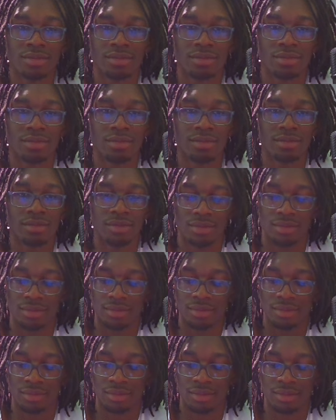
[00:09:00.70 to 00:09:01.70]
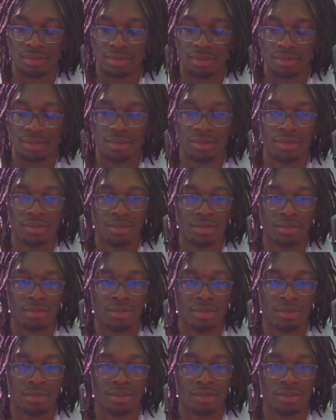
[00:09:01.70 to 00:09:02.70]

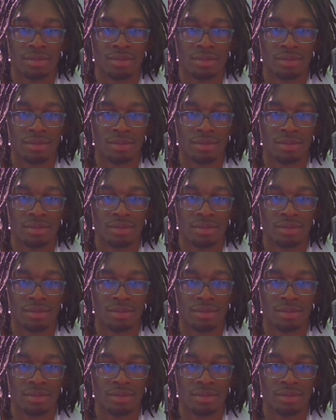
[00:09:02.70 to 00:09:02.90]
(silent)